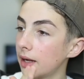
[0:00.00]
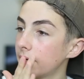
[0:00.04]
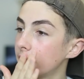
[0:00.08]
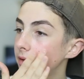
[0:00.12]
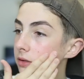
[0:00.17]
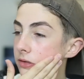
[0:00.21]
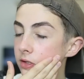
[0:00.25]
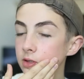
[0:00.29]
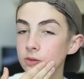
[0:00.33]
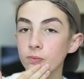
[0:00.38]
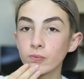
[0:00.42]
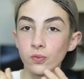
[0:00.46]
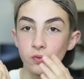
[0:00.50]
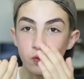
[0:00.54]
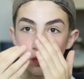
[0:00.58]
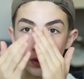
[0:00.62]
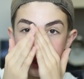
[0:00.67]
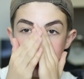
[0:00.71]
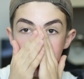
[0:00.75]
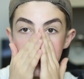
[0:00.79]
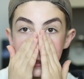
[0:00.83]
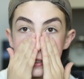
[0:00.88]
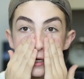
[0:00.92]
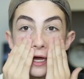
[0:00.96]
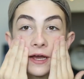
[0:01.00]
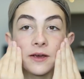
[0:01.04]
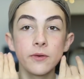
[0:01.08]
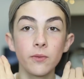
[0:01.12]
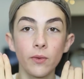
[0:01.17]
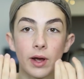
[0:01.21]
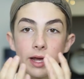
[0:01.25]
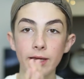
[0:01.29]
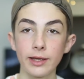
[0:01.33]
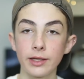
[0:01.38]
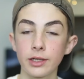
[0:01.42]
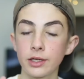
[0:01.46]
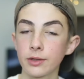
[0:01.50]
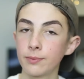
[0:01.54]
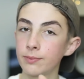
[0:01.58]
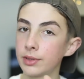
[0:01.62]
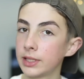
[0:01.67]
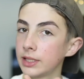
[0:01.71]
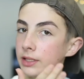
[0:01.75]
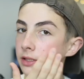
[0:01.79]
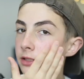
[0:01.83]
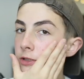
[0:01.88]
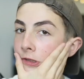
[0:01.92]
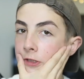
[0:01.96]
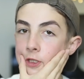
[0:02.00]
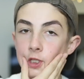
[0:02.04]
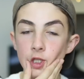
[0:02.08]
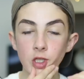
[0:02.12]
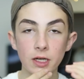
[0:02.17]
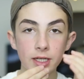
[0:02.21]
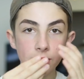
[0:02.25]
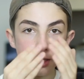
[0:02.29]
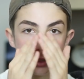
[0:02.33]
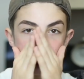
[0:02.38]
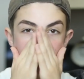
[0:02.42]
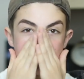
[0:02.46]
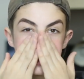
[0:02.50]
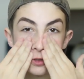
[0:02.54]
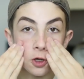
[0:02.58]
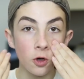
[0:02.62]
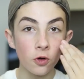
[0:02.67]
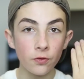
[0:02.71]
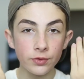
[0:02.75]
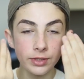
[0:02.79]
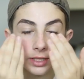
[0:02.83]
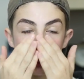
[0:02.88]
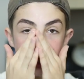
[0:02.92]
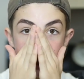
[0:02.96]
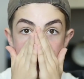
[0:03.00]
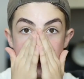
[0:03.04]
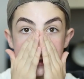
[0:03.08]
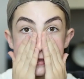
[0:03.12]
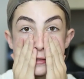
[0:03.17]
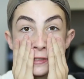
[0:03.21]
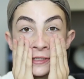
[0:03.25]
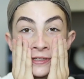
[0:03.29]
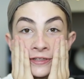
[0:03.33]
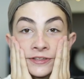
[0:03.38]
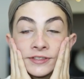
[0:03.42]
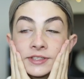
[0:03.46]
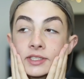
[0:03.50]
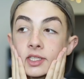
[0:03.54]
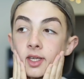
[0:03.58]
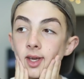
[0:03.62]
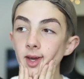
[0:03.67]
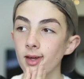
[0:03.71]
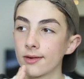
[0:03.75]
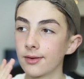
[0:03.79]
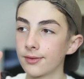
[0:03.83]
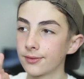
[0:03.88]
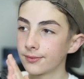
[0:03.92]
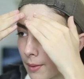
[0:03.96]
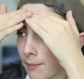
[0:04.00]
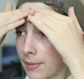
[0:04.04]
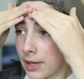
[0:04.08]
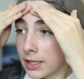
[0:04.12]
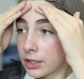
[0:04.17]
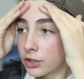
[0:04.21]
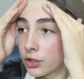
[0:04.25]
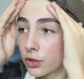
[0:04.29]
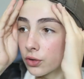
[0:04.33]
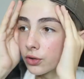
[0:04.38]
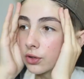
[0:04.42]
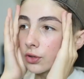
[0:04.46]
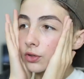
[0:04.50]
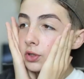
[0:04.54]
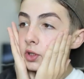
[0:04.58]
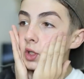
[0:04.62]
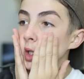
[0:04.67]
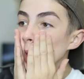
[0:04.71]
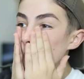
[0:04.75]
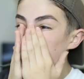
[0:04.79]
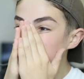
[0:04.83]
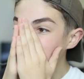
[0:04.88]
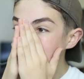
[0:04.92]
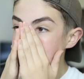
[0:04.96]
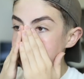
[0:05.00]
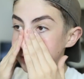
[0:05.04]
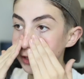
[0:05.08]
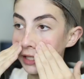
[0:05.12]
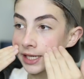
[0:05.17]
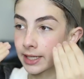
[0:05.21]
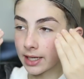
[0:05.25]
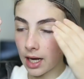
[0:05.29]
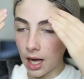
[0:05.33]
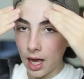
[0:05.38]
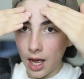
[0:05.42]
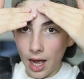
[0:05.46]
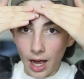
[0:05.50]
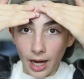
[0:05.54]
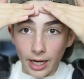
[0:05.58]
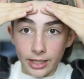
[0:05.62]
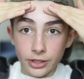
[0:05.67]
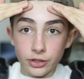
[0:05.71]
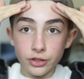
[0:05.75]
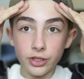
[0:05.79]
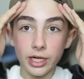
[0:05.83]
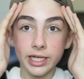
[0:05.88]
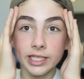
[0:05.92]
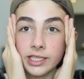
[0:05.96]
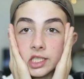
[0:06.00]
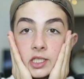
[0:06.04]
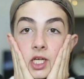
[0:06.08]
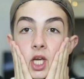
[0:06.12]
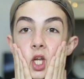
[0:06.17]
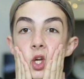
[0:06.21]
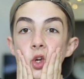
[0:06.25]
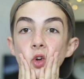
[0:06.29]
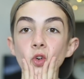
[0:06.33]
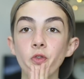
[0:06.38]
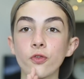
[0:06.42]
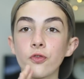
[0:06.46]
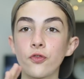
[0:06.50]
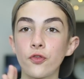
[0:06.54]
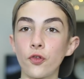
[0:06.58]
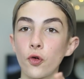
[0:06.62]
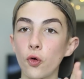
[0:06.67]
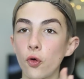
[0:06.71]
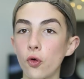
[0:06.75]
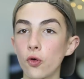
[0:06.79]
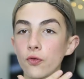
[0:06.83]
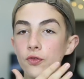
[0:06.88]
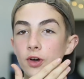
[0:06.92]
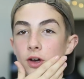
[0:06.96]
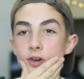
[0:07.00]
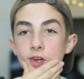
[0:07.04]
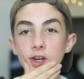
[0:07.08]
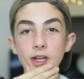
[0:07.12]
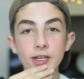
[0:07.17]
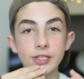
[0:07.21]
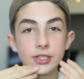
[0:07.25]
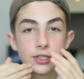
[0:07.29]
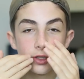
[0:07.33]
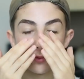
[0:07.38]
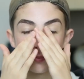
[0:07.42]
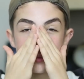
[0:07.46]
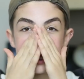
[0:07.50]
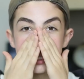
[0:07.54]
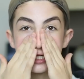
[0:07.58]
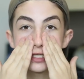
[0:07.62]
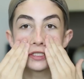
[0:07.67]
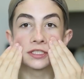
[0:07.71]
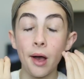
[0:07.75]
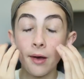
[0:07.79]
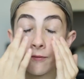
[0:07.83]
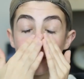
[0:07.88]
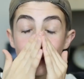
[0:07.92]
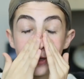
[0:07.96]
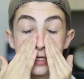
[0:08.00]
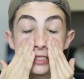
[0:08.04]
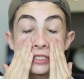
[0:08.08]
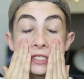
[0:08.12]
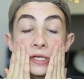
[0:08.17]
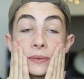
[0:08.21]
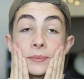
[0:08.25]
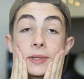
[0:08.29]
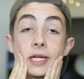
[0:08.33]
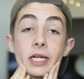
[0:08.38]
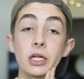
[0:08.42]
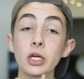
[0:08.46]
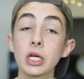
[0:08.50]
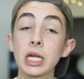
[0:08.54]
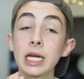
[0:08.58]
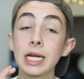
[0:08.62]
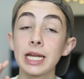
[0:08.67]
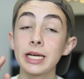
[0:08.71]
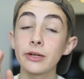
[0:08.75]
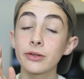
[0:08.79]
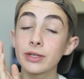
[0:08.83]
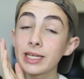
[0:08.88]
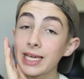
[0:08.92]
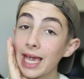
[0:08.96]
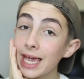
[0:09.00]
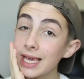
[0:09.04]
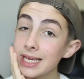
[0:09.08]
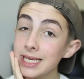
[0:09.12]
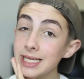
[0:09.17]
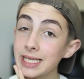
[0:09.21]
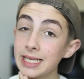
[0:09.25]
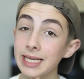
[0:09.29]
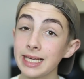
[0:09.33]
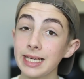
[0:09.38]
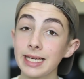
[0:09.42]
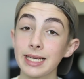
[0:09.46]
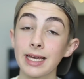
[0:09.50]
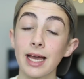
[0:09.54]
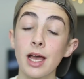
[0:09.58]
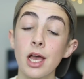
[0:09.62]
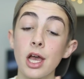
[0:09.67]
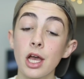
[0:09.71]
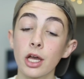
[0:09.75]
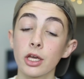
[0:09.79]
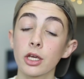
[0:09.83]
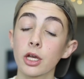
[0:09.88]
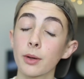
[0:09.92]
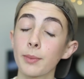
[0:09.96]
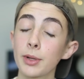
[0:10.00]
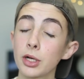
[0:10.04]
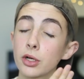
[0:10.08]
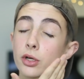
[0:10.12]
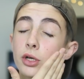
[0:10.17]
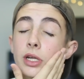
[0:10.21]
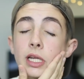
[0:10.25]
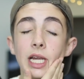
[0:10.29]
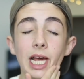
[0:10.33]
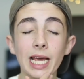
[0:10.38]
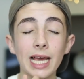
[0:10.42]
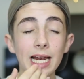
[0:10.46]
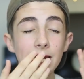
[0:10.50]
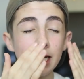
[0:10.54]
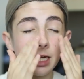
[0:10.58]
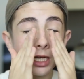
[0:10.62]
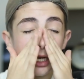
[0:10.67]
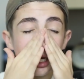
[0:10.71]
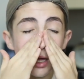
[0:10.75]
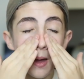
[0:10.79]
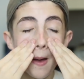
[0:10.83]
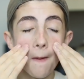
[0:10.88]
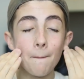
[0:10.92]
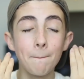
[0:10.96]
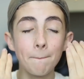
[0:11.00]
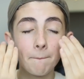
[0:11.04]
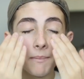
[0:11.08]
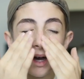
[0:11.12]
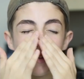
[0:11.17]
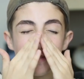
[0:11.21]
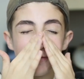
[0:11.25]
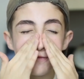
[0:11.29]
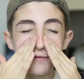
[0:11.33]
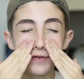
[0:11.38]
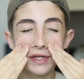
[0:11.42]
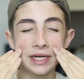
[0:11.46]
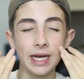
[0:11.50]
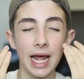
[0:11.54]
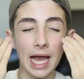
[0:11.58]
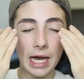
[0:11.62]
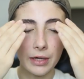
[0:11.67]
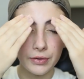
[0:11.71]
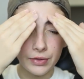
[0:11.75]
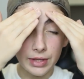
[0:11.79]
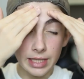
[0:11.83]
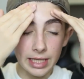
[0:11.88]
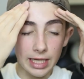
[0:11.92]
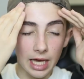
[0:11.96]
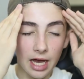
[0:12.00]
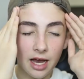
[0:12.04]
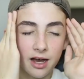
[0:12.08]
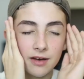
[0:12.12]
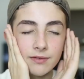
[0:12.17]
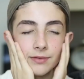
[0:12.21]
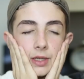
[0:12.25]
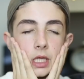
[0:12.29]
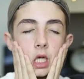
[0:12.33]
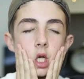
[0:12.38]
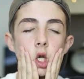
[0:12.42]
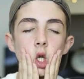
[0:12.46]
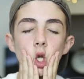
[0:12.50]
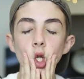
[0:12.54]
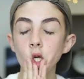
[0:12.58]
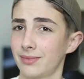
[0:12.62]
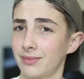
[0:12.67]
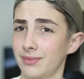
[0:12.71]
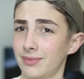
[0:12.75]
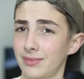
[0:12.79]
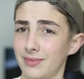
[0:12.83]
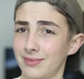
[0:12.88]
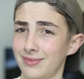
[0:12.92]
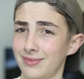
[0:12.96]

and it's really lightweight, completely just like dissolves into your skin. Make sure your skin is like hydrated for foundation because otherwise you're gonna be looking a little cakey. You're gonna be looking like a little muffin out the oven.